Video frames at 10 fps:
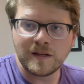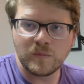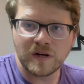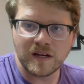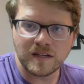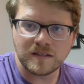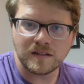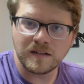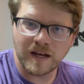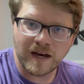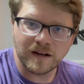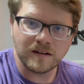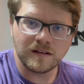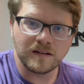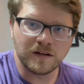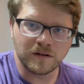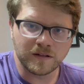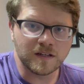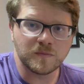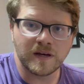but not
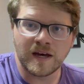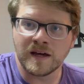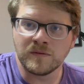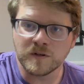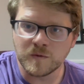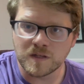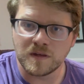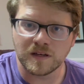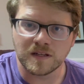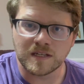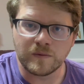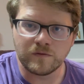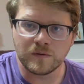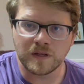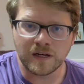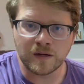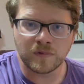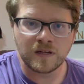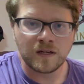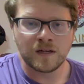nearly as bad, which makes me think it's coming from the
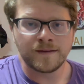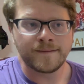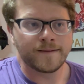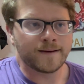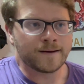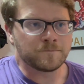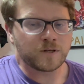amp.